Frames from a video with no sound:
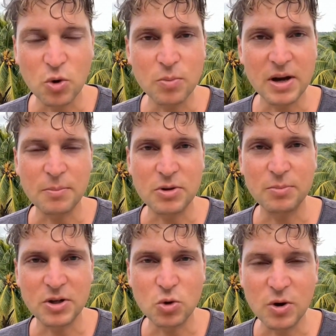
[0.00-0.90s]
open up to
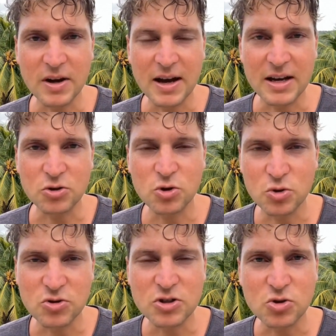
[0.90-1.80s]
Bitcoin and
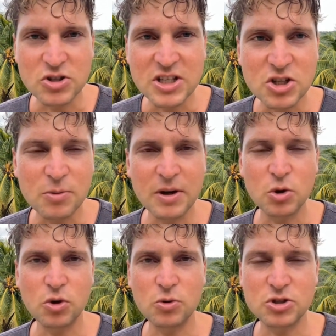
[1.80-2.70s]
introduce a strategic
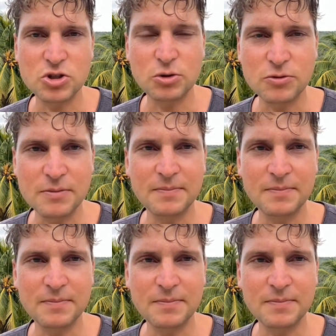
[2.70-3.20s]
Bitcoin reserve.